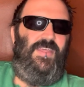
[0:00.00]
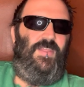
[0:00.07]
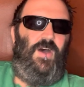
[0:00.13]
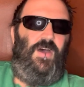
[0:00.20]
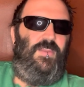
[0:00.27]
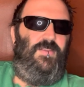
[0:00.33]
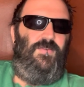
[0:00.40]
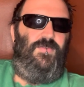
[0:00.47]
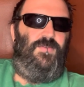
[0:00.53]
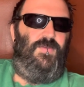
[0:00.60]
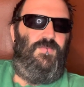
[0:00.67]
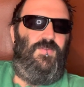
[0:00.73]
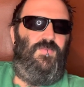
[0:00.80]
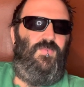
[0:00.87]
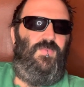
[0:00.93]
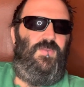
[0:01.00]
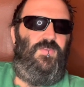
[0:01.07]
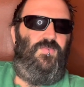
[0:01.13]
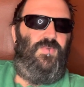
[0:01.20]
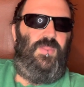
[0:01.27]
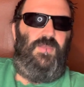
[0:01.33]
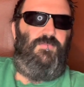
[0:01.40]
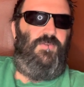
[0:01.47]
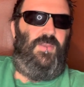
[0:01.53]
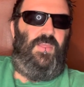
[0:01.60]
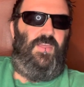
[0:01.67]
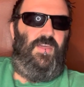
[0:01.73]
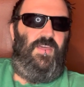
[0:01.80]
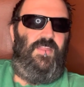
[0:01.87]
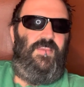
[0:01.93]
Audio description was really pretty
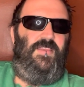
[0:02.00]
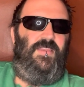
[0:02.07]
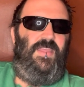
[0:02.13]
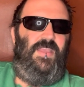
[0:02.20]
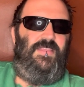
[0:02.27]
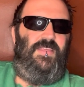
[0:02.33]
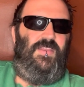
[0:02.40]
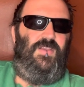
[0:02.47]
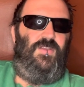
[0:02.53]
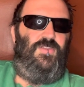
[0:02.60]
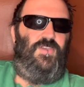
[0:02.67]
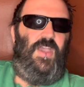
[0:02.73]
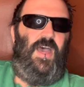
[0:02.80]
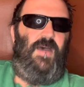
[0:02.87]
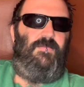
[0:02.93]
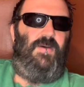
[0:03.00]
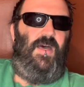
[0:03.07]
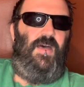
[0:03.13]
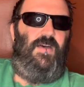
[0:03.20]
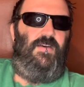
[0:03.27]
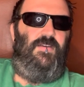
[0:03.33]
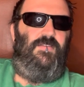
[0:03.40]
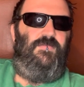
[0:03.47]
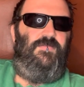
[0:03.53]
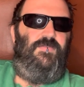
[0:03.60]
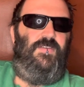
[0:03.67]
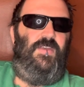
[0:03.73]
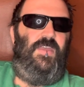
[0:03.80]
good. It did a good job of